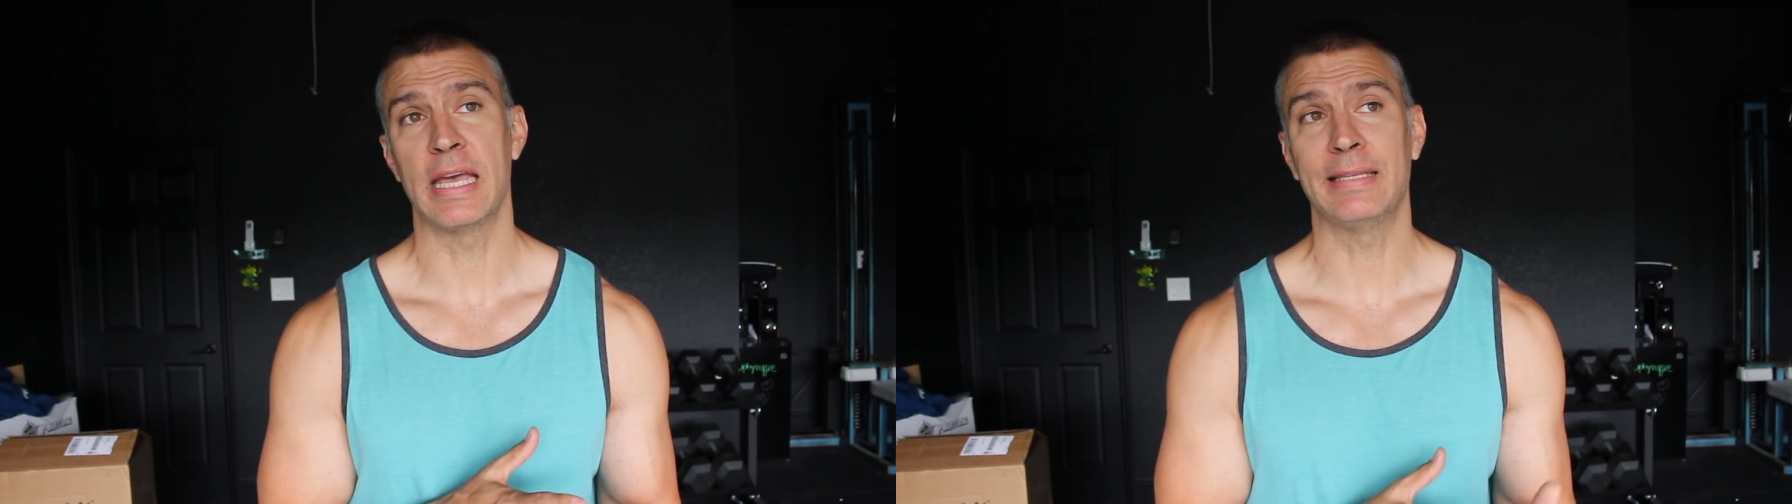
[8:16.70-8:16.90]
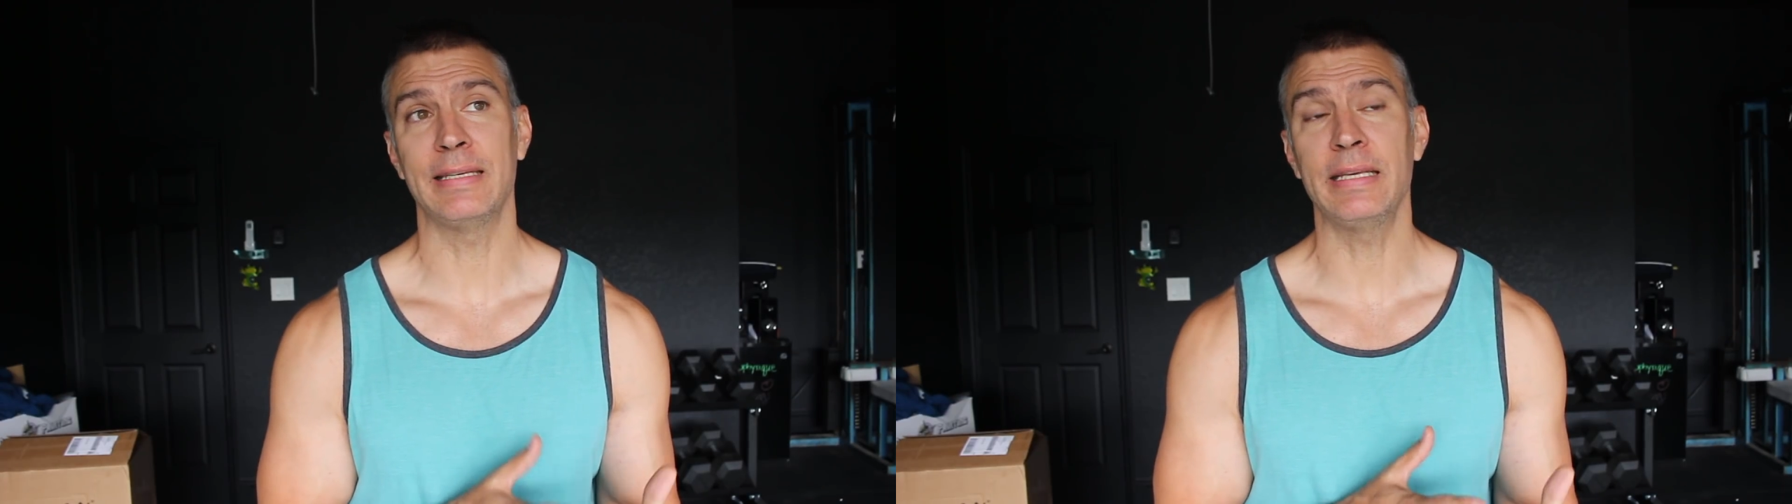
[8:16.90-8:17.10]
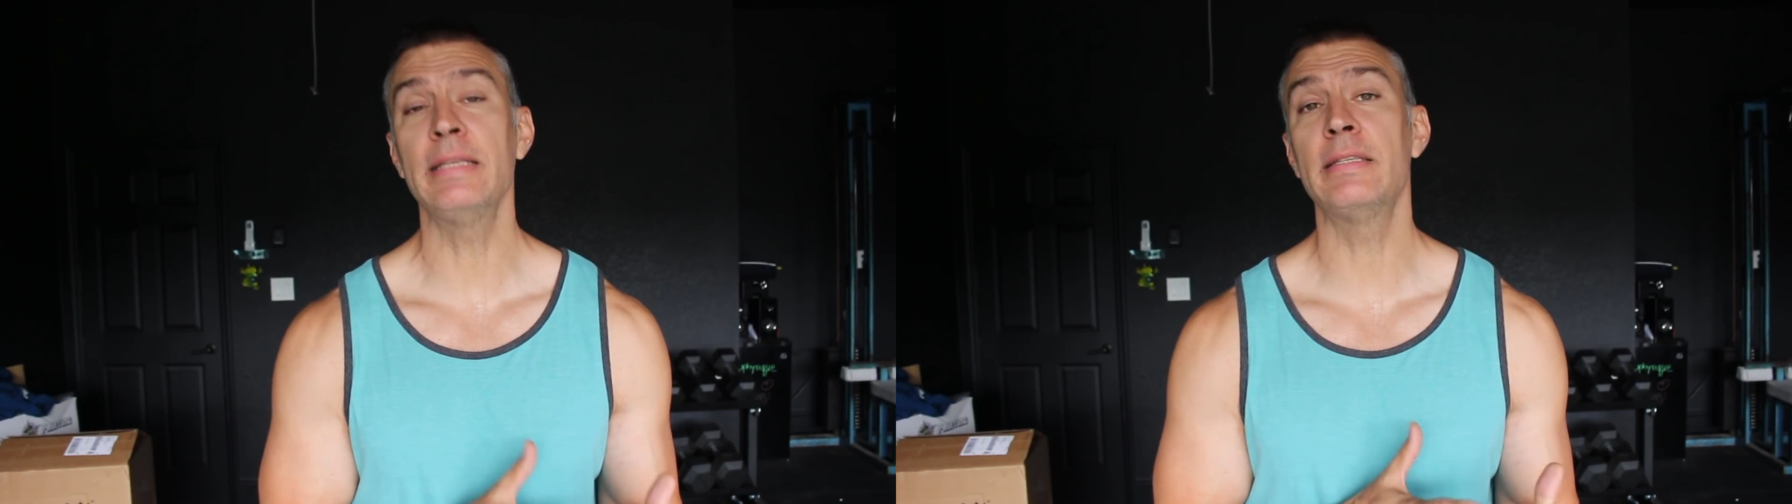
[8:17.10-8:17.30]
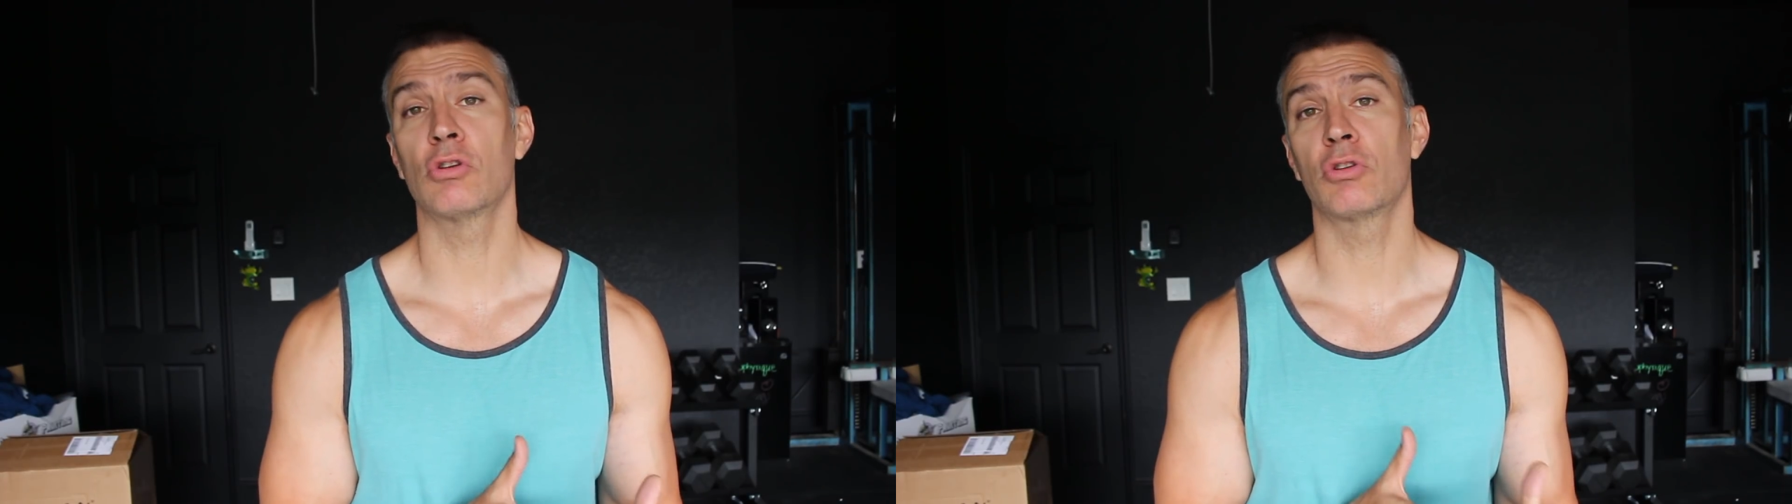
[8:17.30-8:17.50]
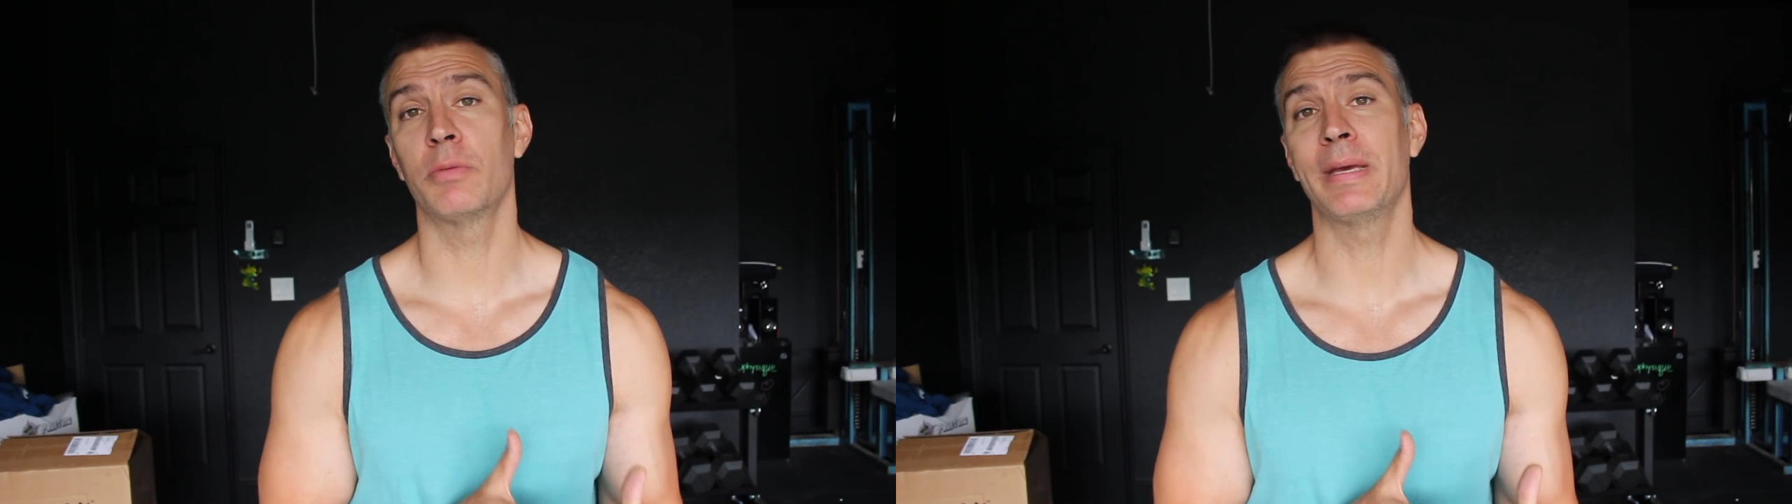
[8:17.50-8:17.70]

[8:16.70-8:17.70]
it's easier to